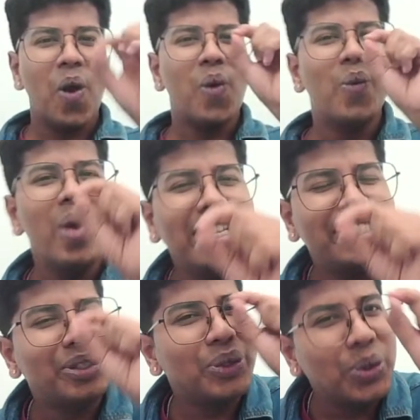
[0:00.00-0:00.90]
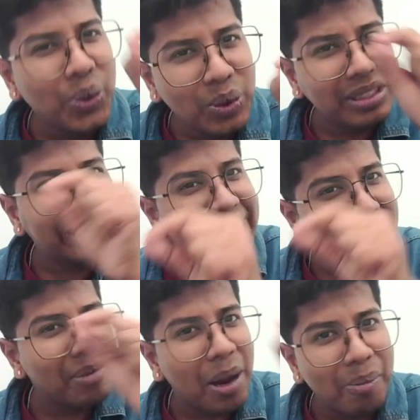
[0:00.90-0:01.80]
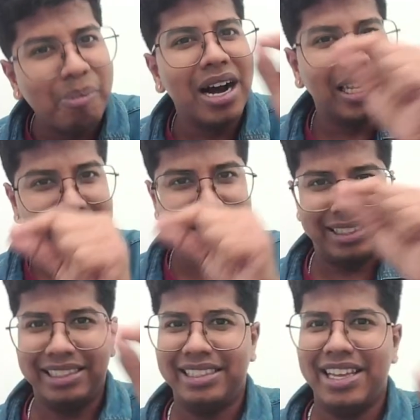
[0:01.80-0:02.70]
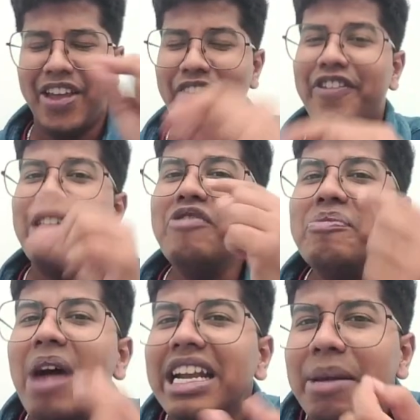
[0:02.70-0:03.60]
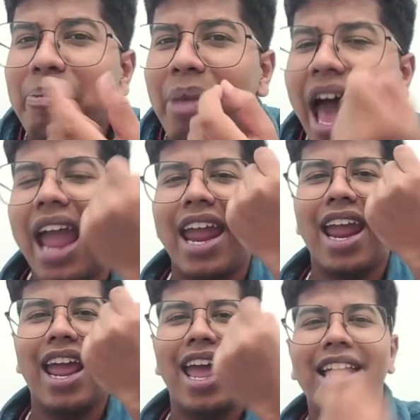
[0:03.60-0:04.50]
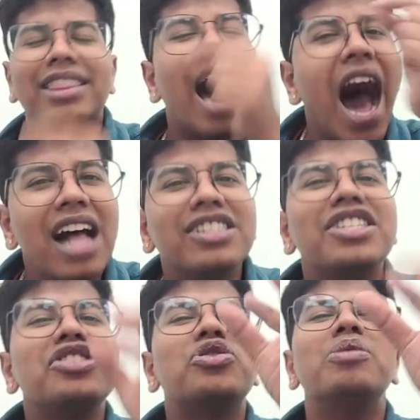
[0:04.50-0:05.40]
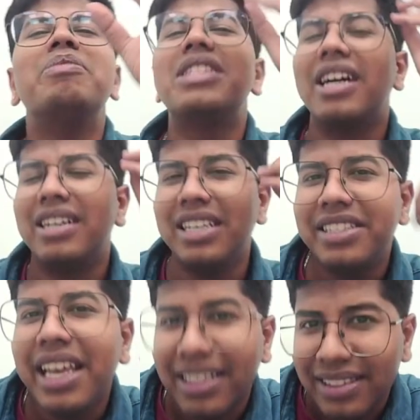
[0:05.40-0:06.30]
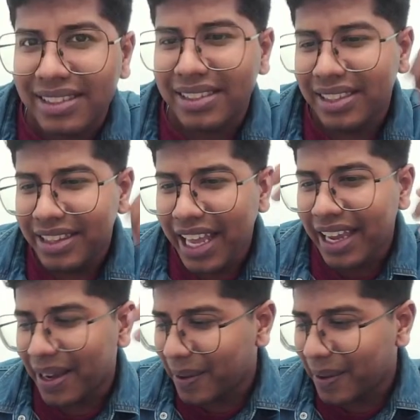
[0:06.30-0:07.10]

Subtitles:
Which two same numbers? When we multiply, the answer should be 36. Think.